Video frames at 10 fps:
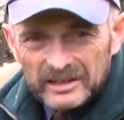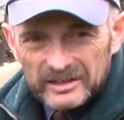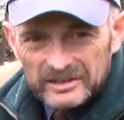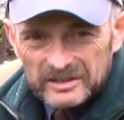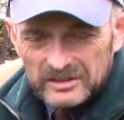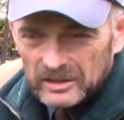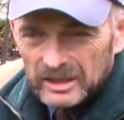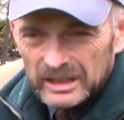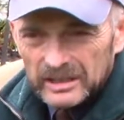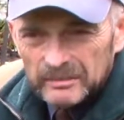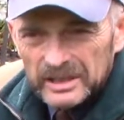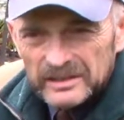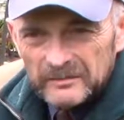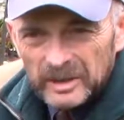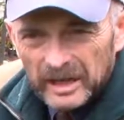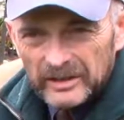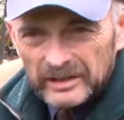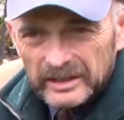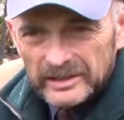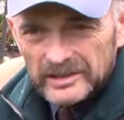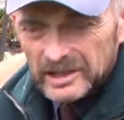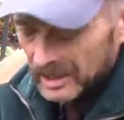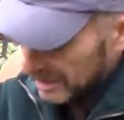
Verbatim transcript: This is our little piece of paradise,